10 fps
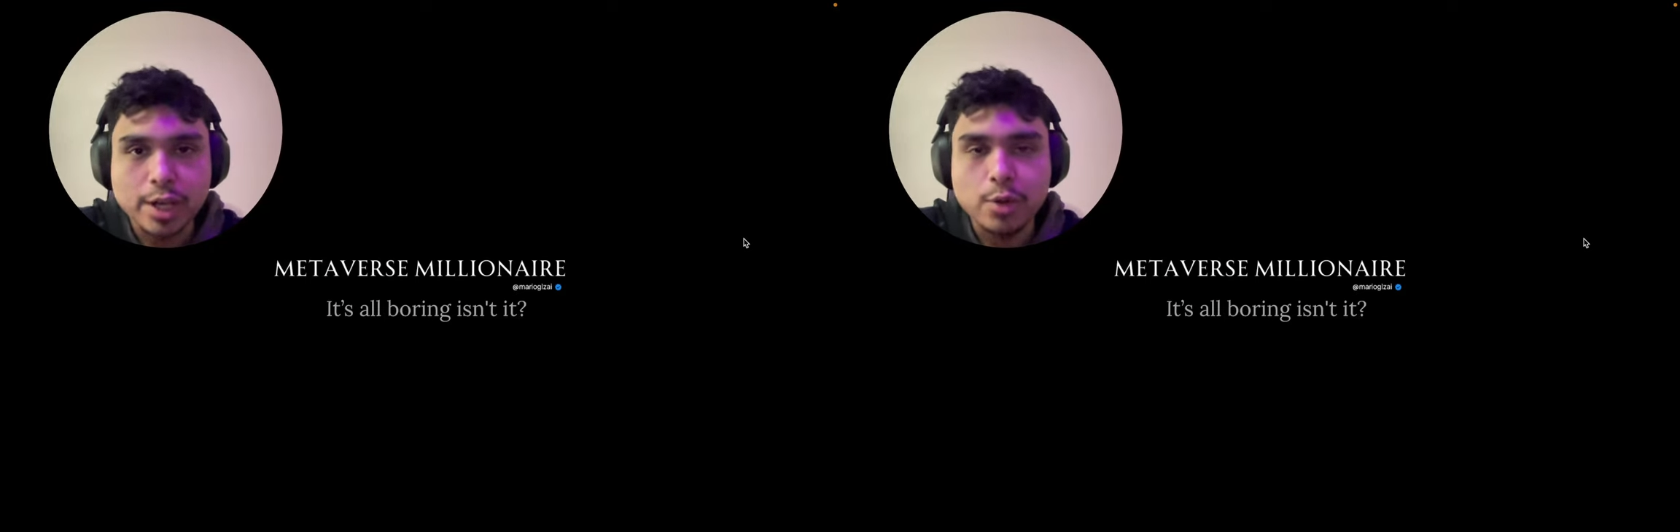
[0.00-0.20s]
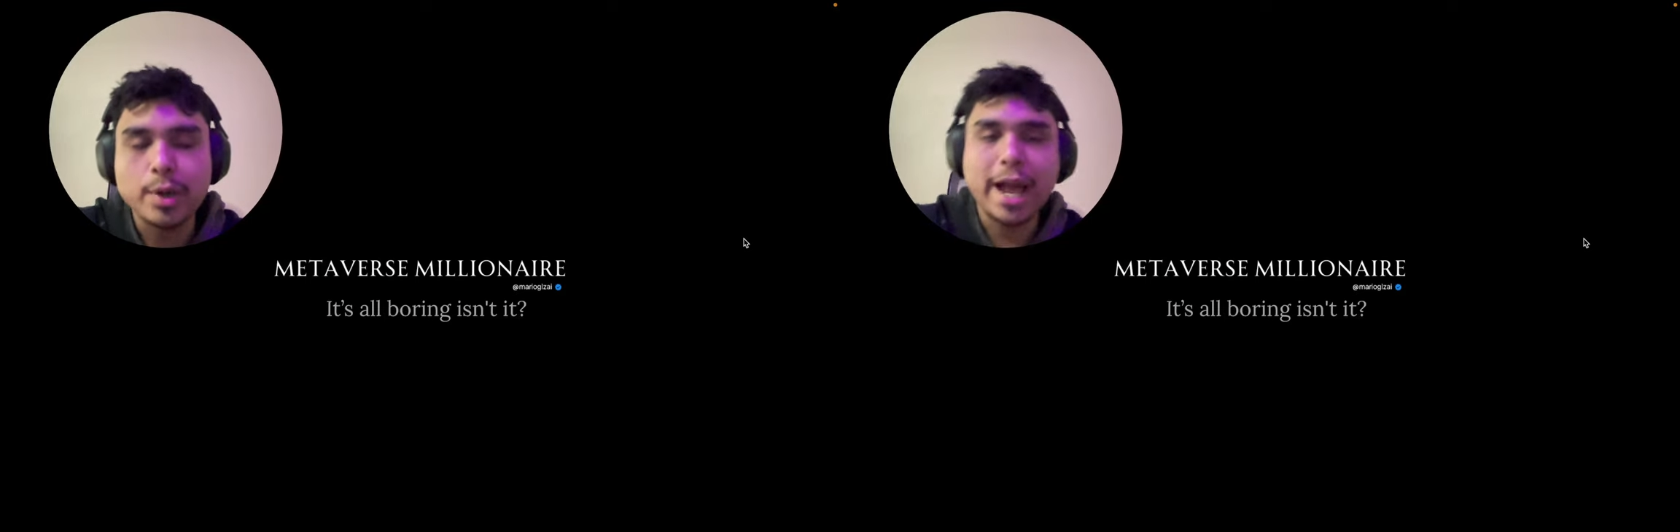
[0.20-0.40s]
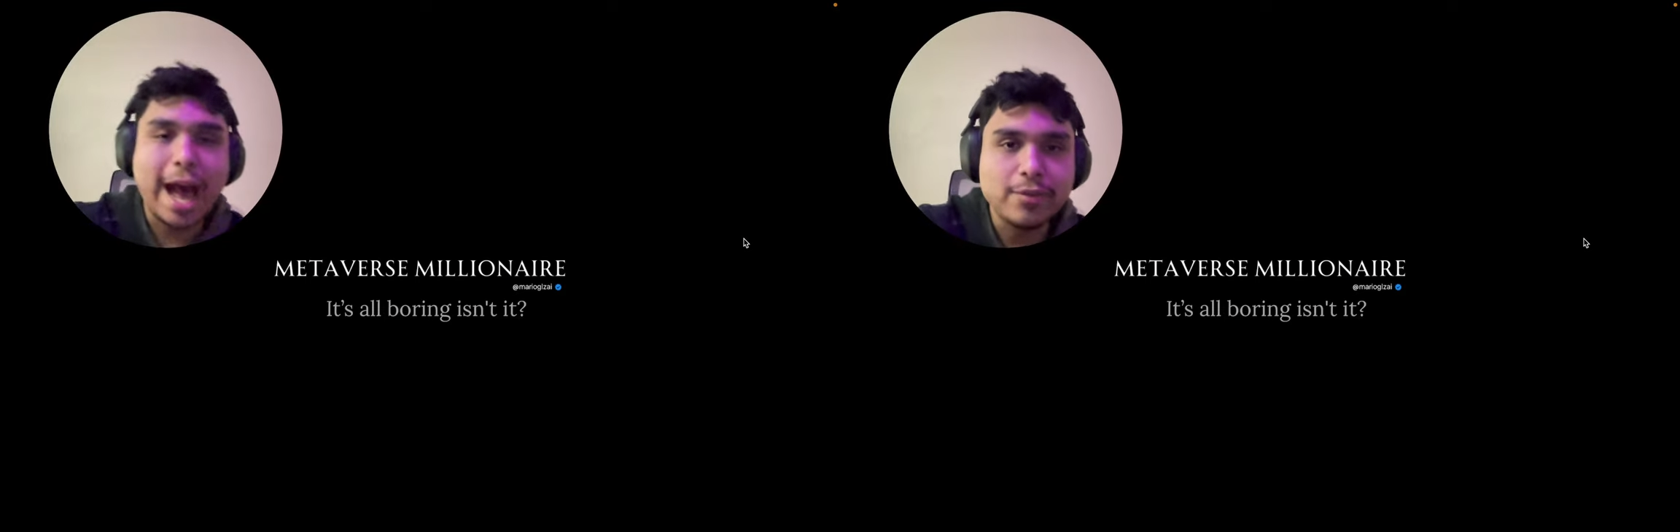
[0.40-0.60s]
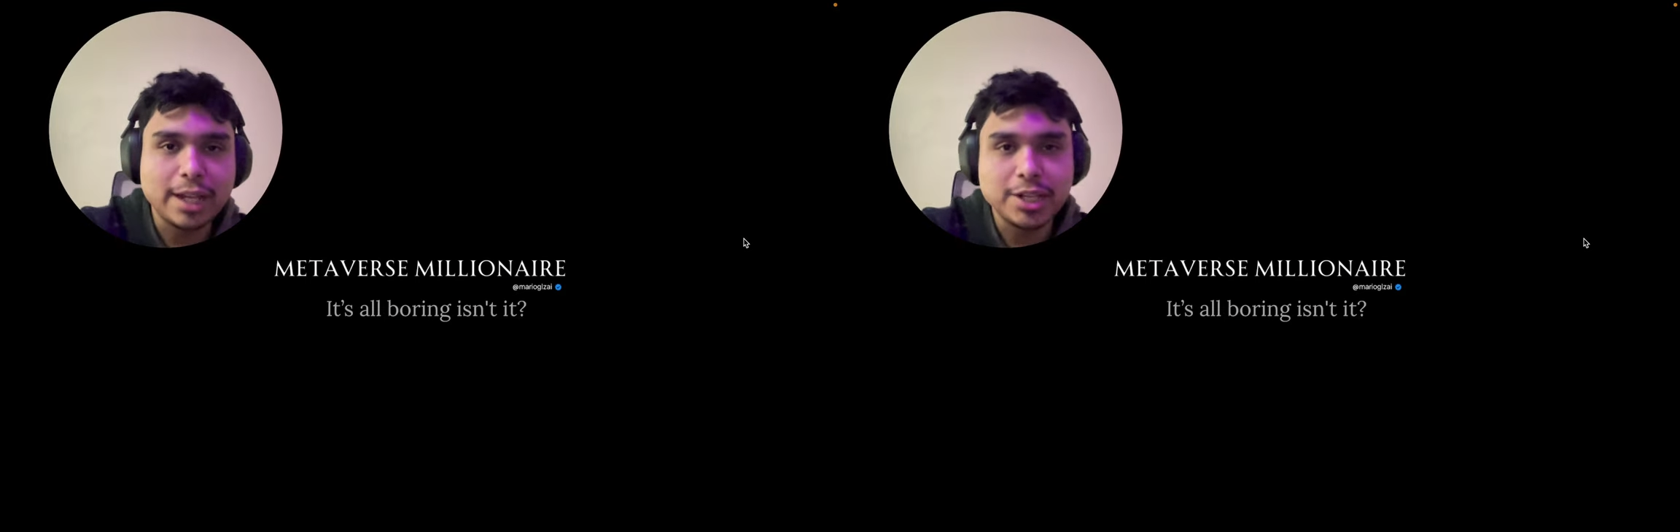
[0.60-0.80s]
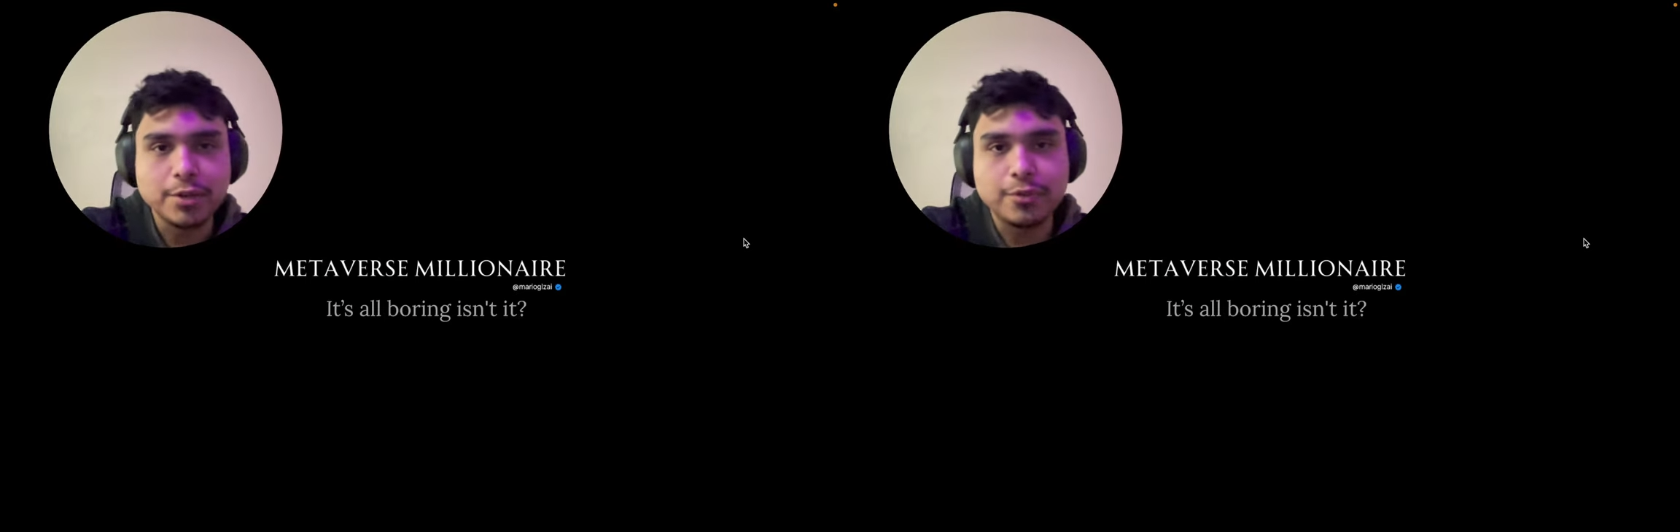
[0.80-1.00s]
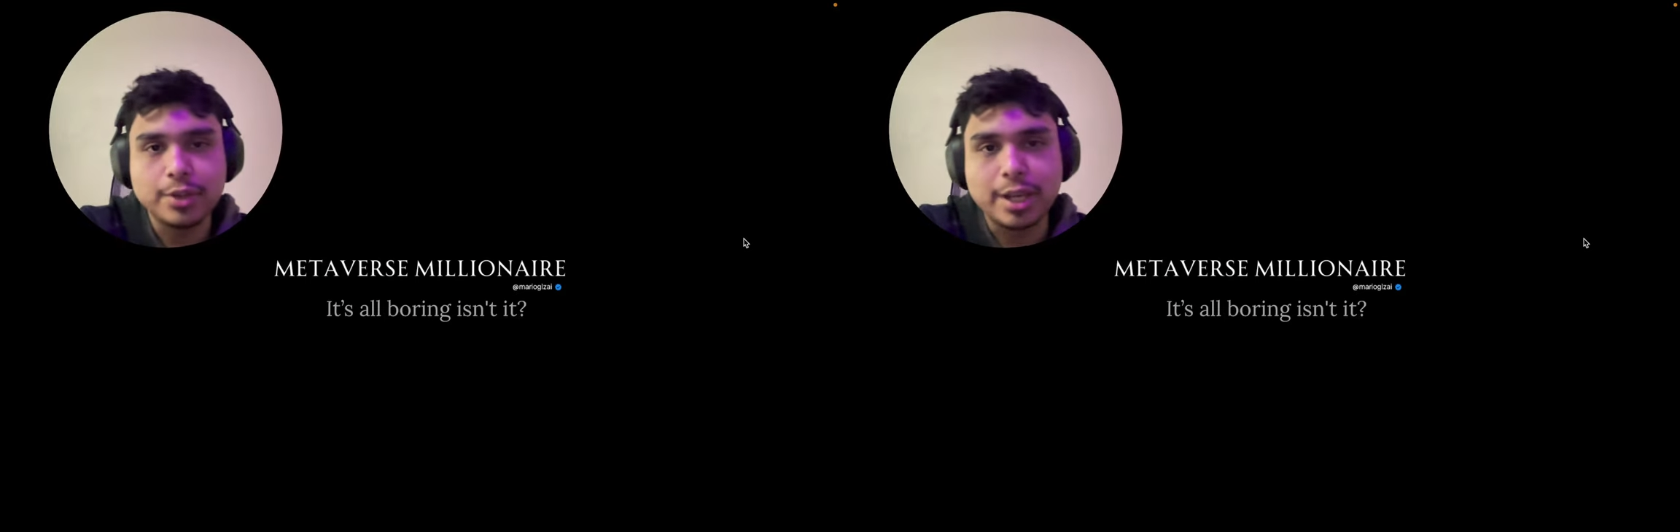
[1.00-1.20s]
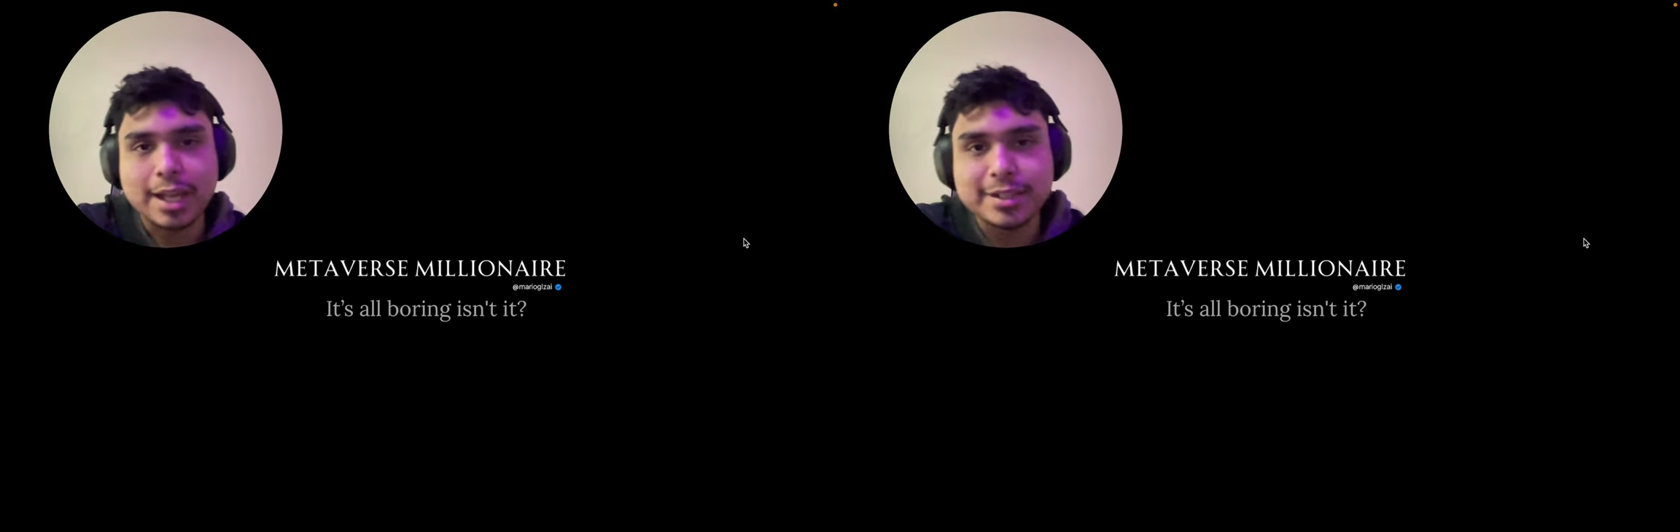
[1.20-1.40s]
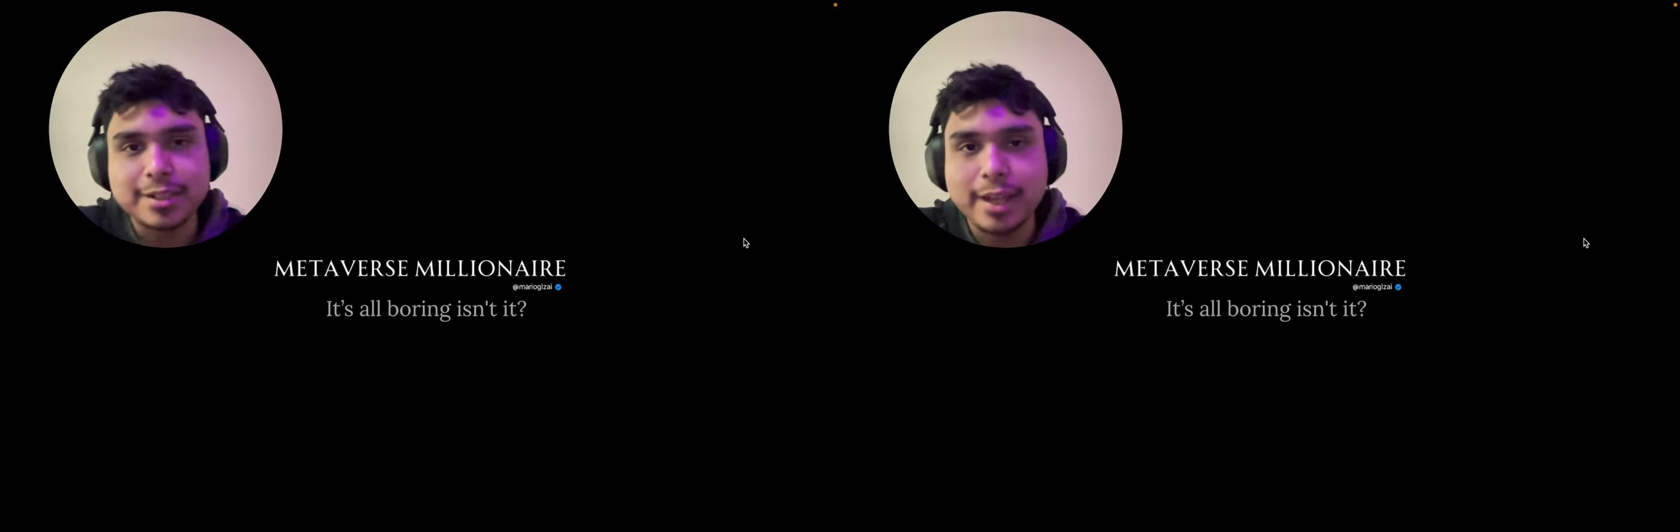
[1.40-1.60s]
What I have lined up for you
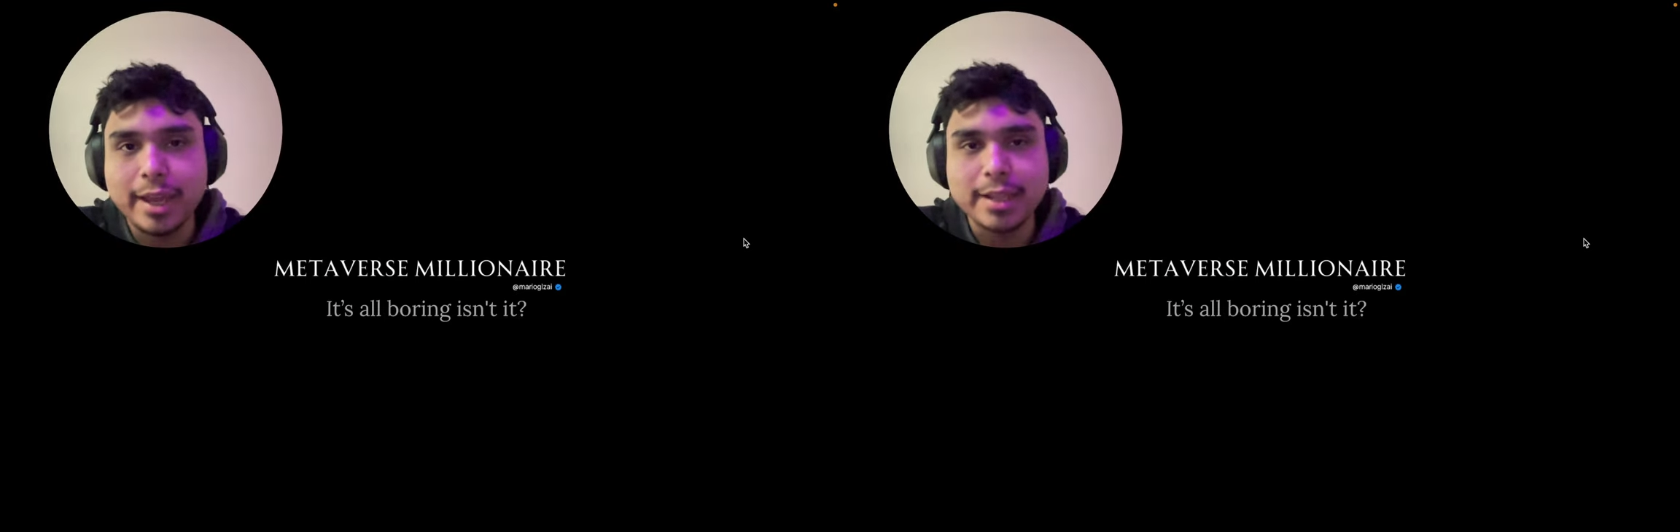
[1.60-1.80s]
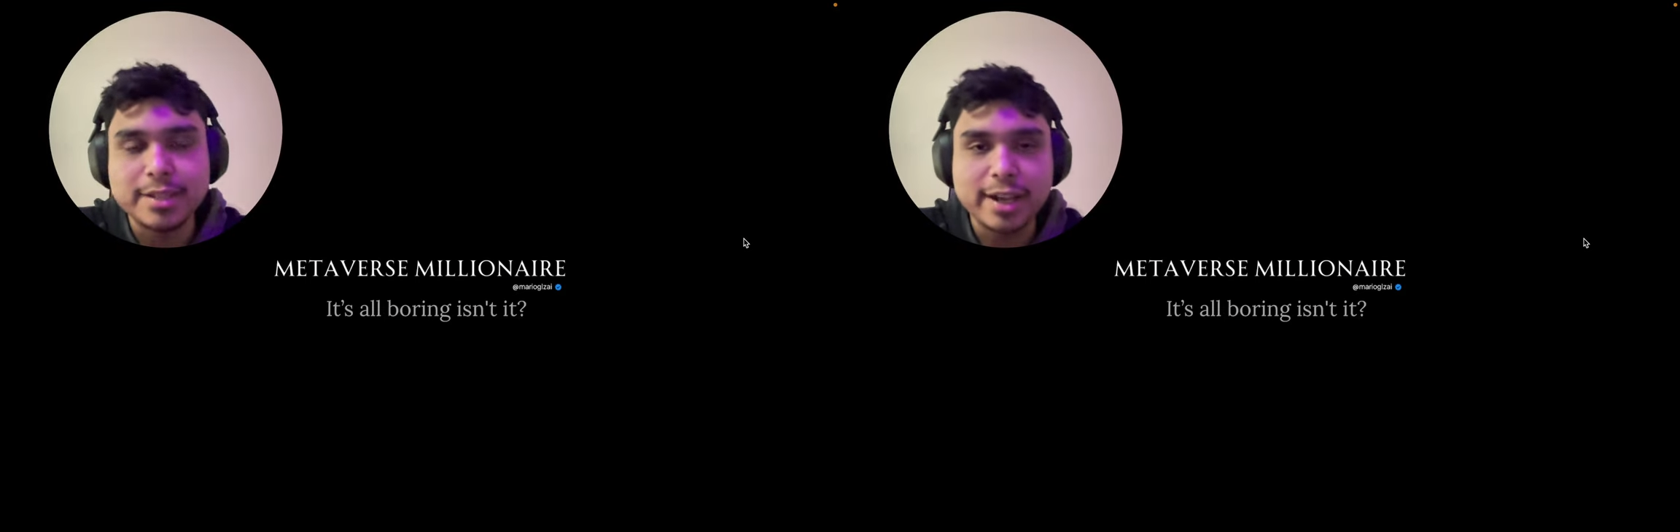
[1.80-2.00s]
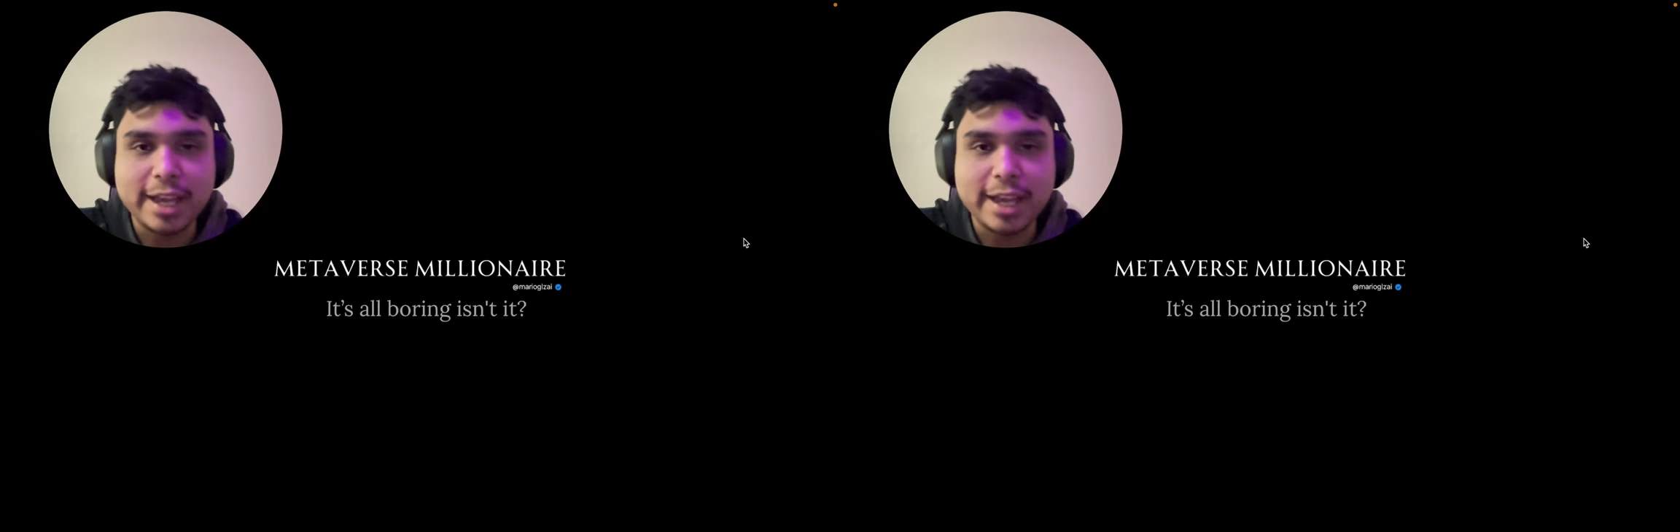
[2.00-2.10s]
guys today is an